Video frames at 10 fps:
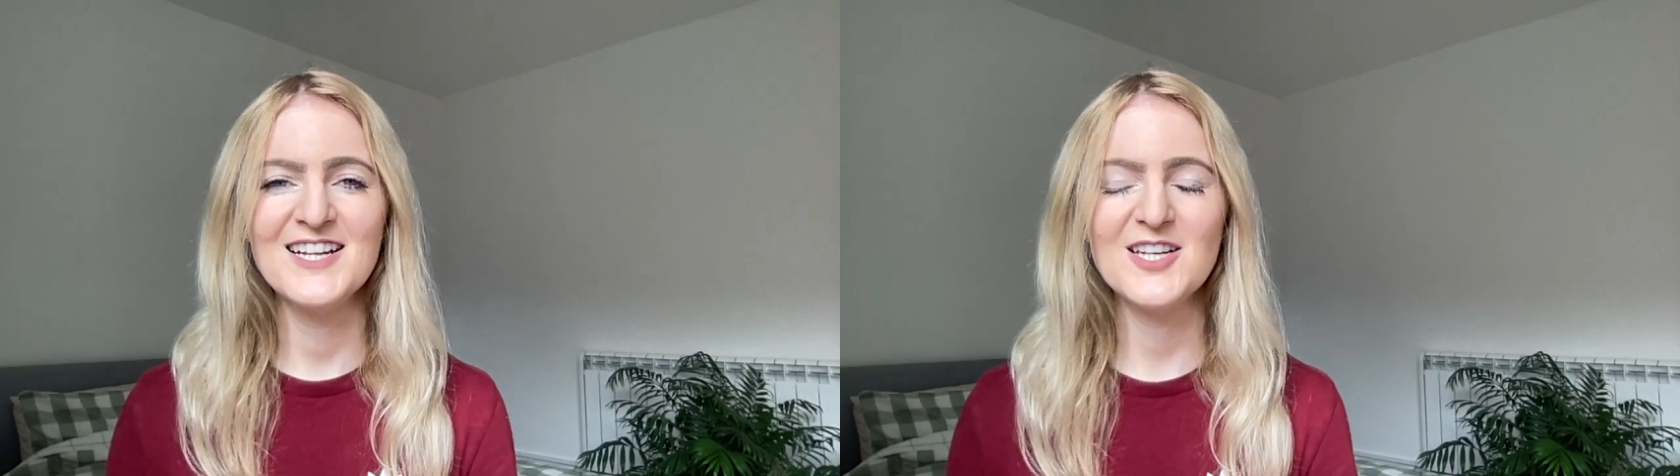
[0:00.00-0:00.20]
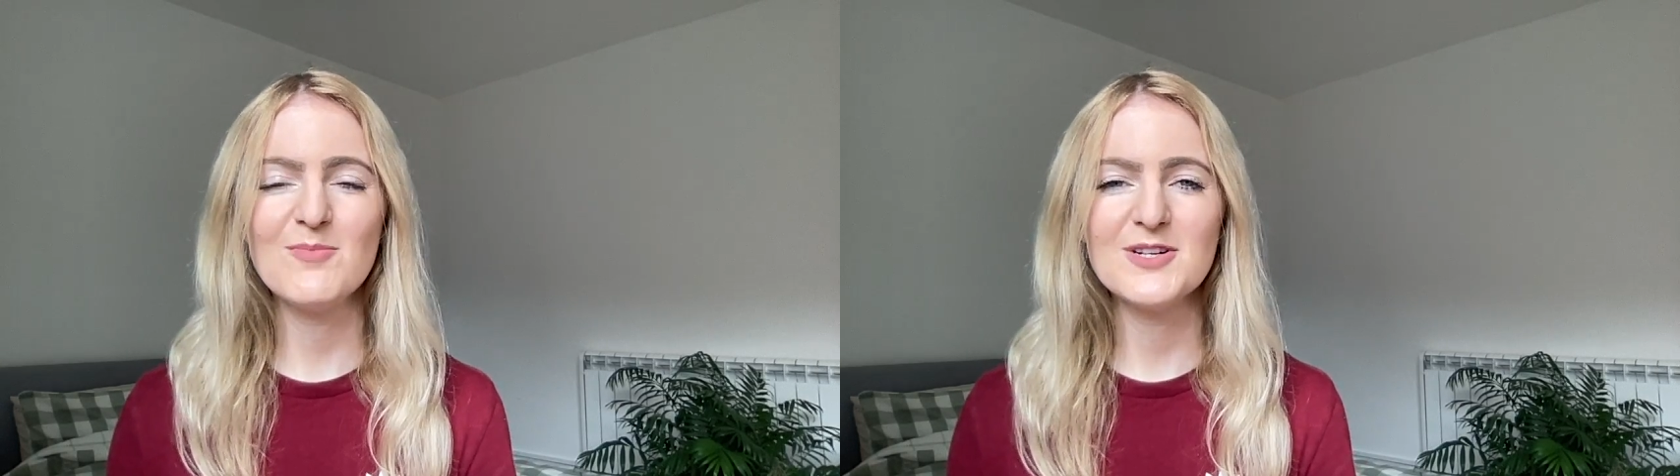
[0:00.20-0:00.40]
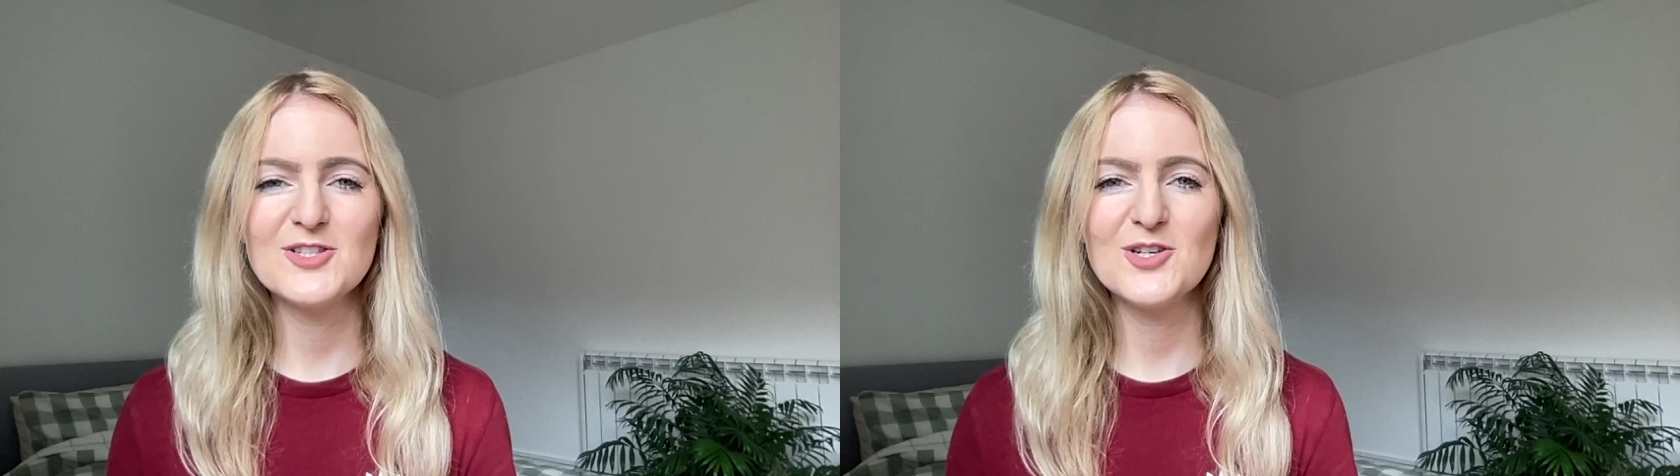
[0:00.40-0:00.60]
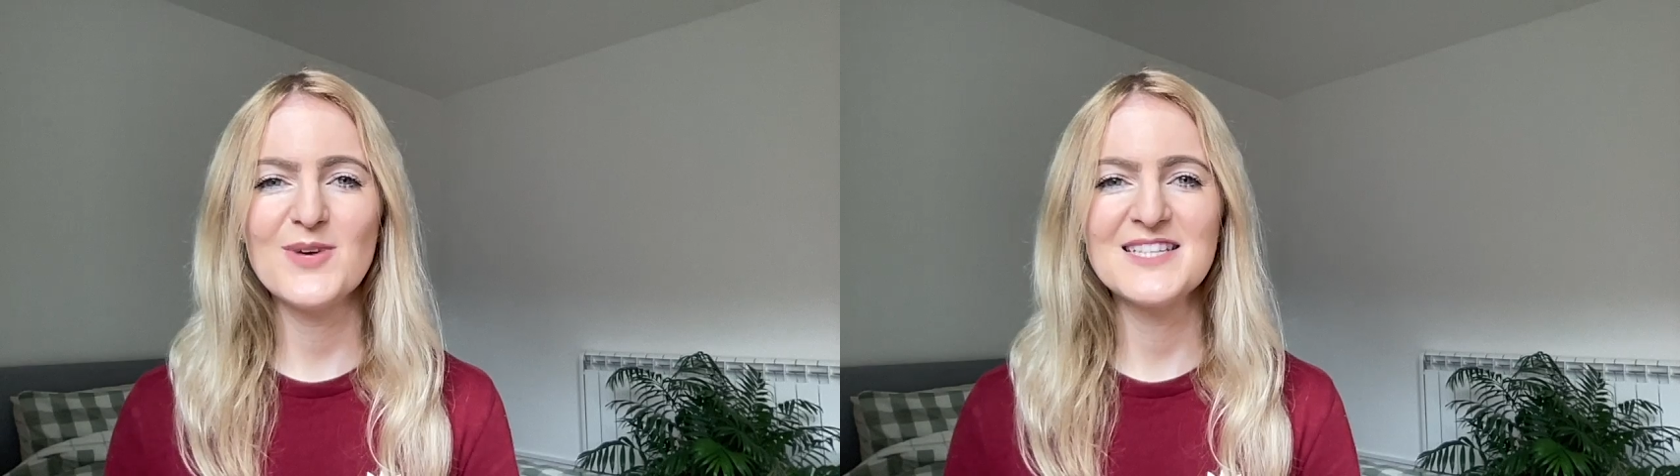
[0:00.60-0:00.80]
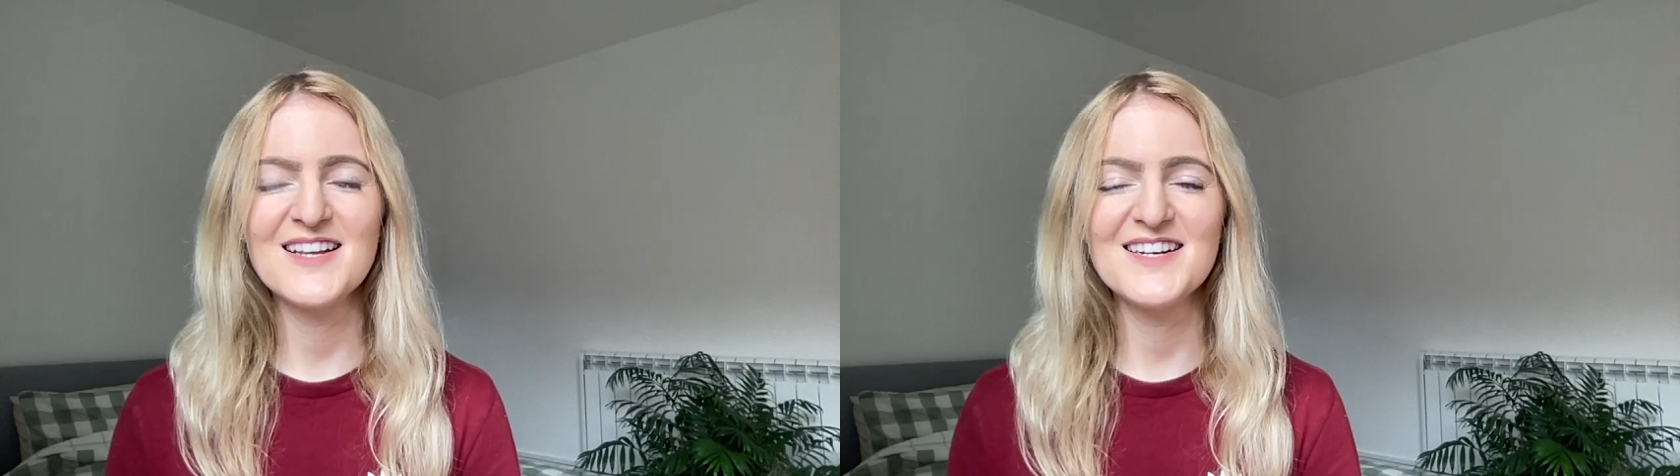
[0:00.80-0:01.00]
Number two
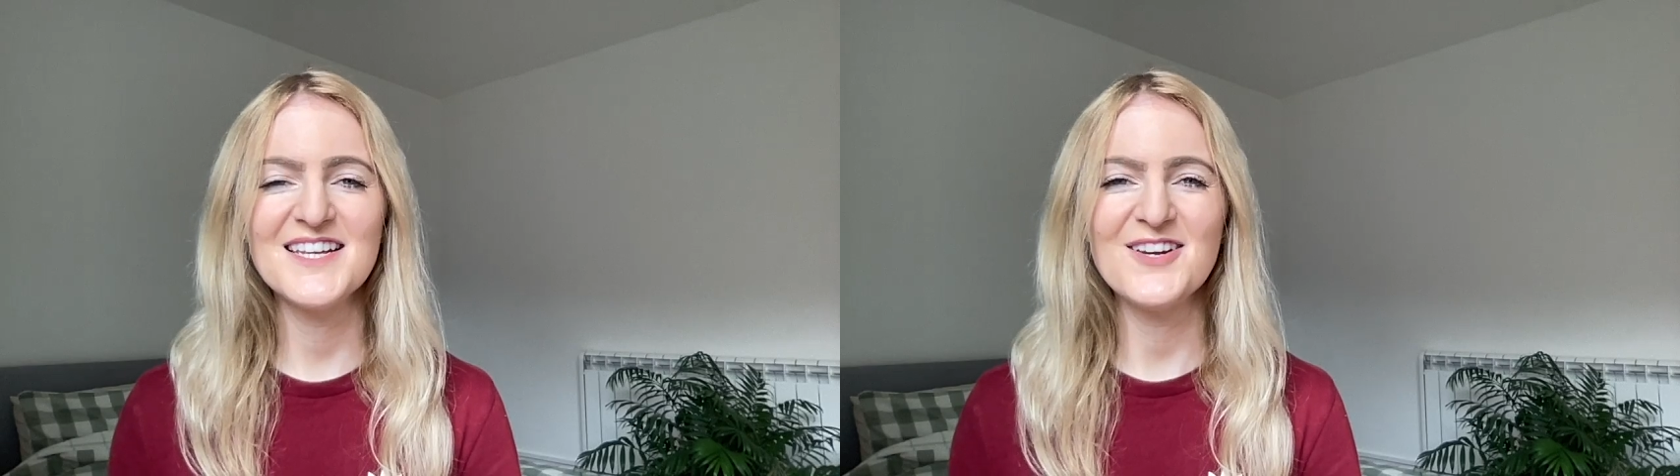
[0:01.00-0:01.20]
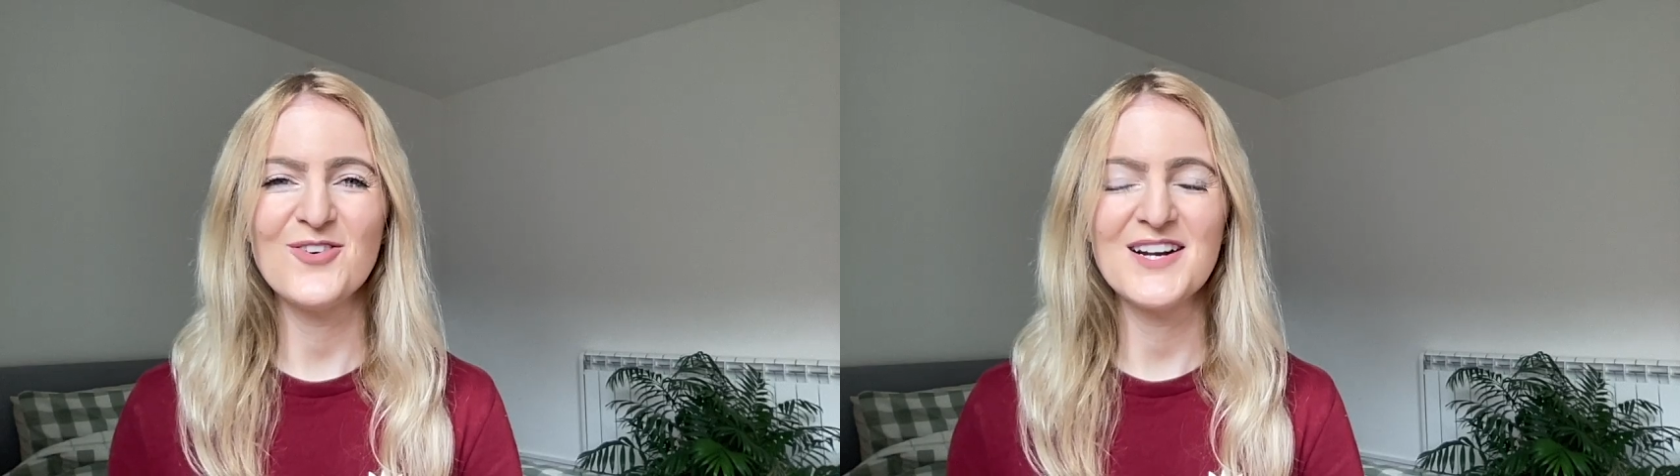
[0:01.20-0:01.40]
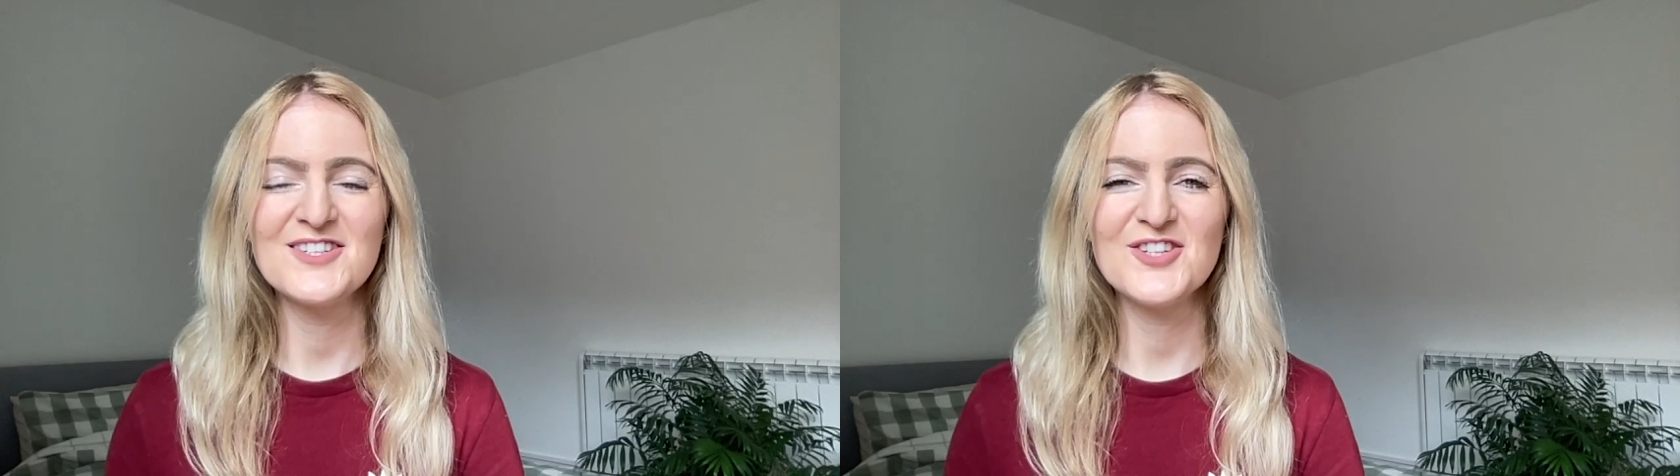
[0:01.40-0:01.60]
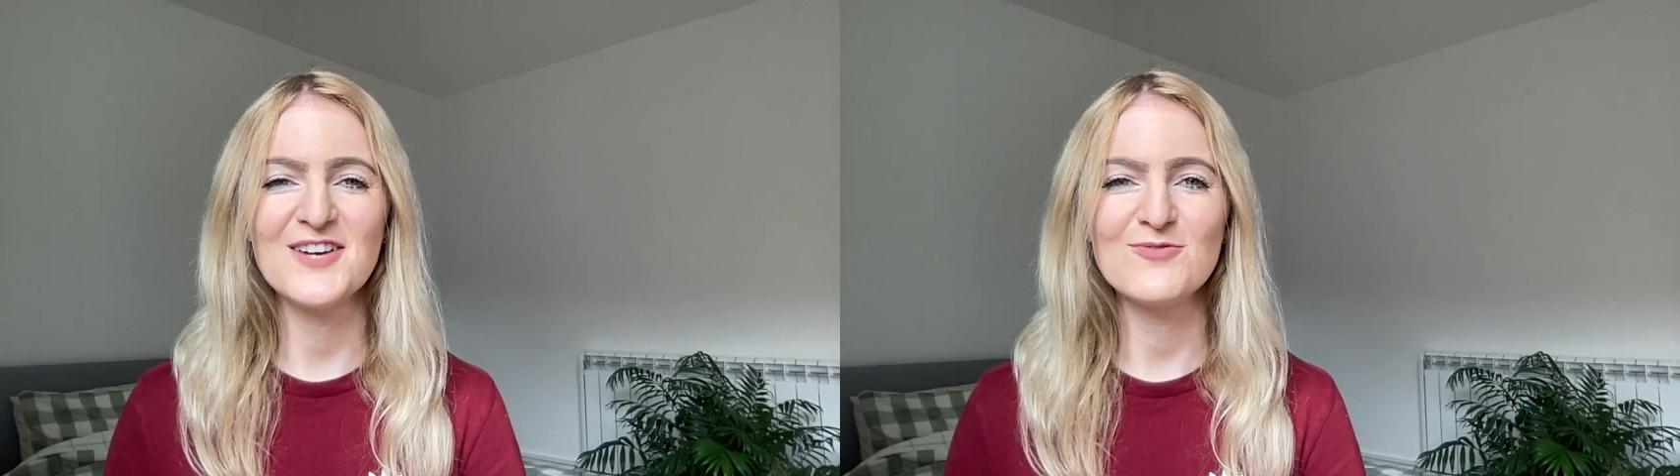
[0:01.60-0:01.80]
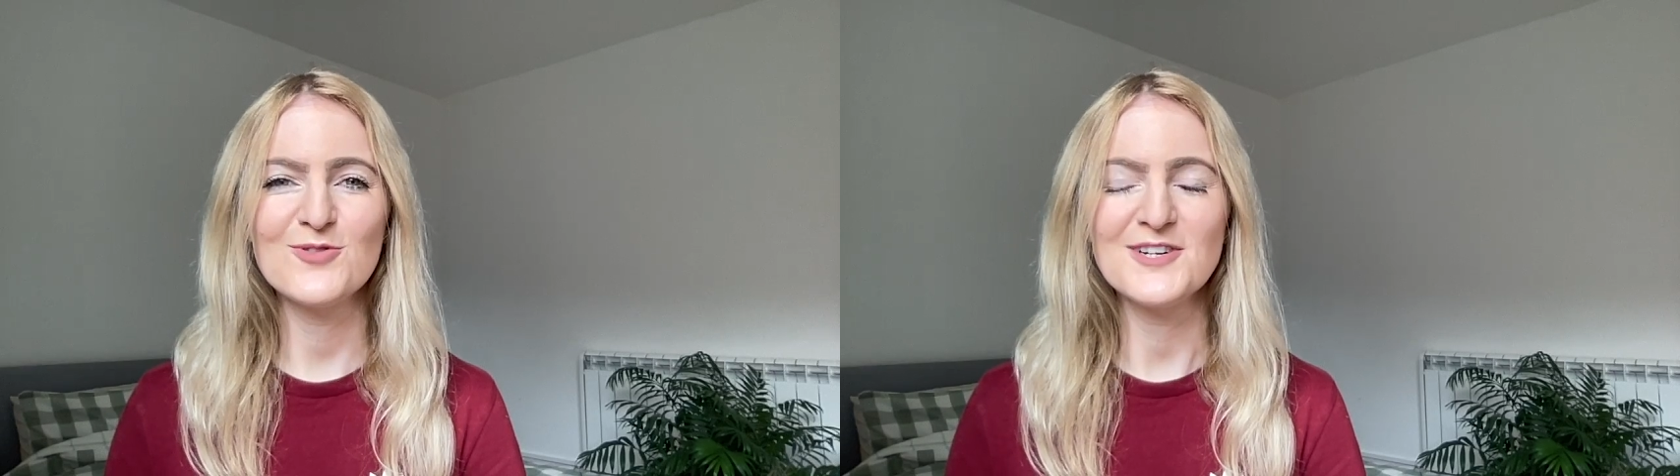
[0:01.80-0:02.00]
is the Legal and
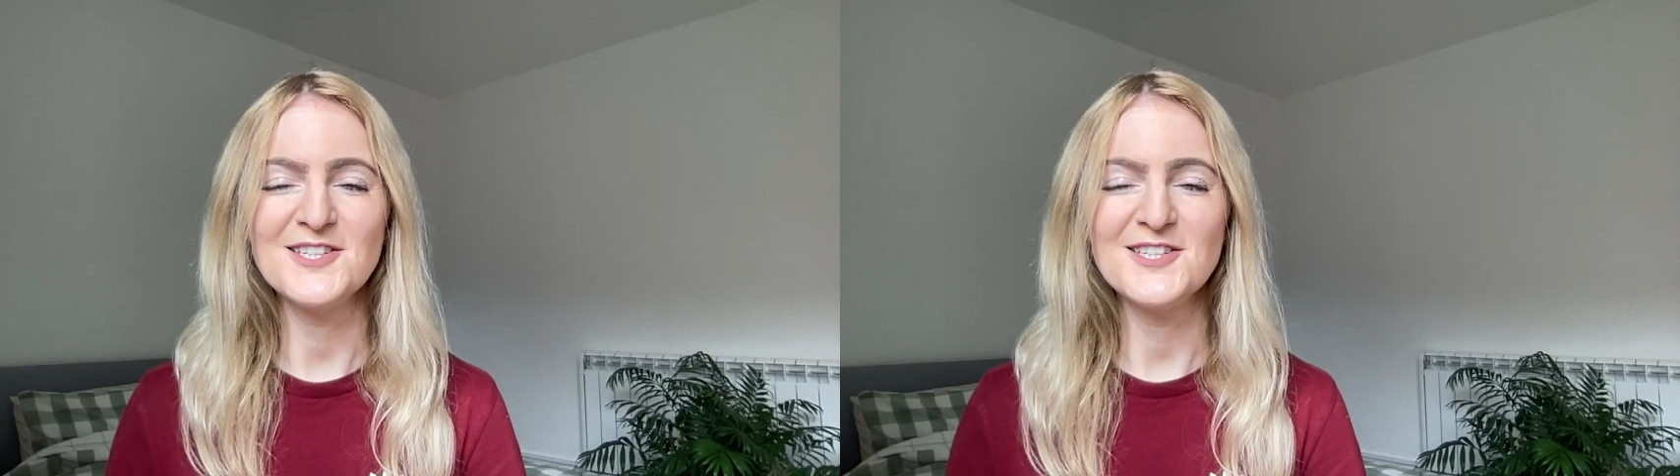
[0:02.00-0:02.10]
General